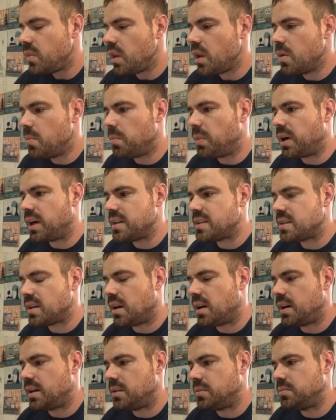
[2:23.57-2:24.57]
But
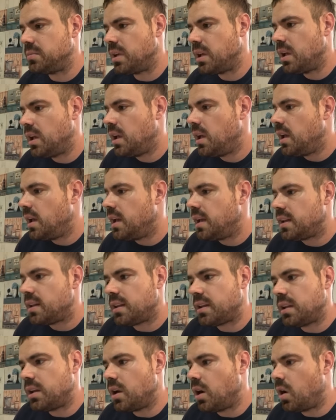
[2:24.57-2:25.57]

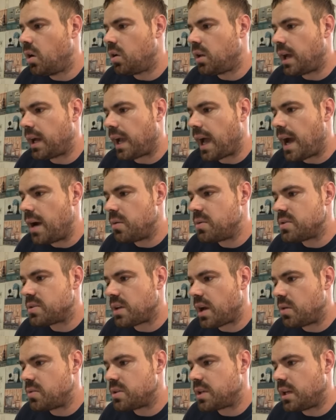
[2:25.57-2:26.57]
like I
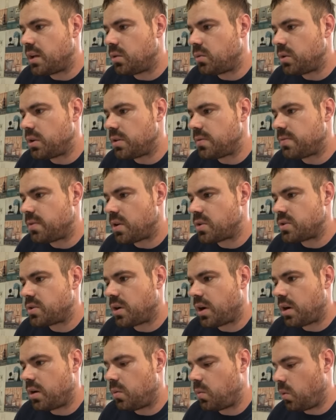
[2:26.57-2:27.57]
was getting really
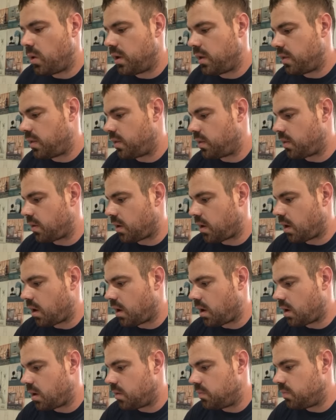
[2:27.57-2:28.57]
frustrated with
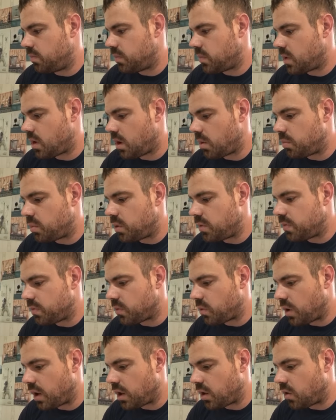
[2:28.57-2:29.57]
proof of
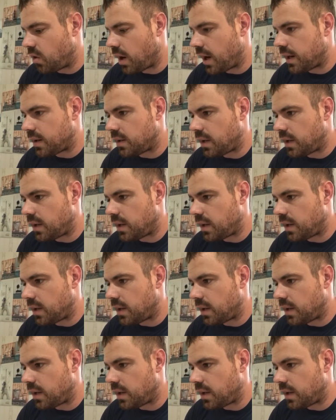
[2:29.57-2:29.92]
Craig Grant.